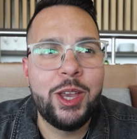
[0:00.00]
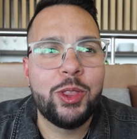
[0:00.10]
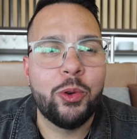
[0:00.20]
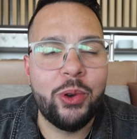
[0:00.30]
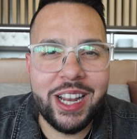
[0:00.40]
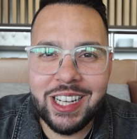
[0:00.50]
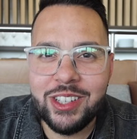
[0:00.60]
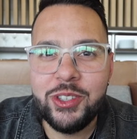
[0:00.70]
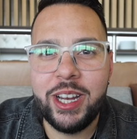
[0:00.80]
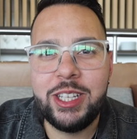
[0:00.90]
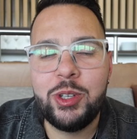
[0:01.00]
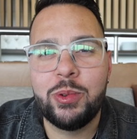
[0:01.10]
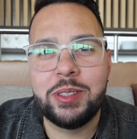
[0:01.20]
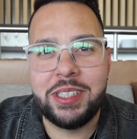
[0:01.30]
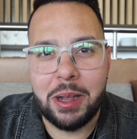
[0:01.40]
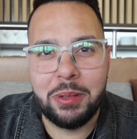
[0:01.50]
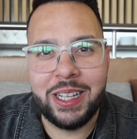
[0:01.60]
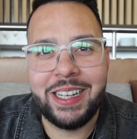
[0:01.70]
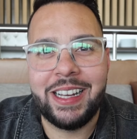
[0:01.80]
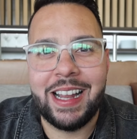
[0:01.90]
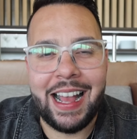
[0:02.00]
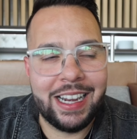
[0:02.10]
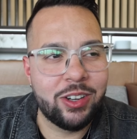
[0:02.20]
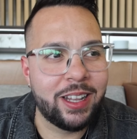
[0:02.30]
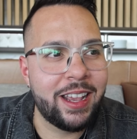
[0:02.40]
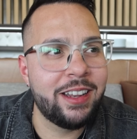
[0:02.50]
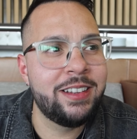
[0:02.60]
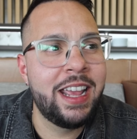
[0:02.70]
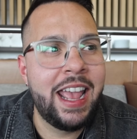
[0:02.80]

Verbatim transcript: The wedding destination was Dublin in Ireland.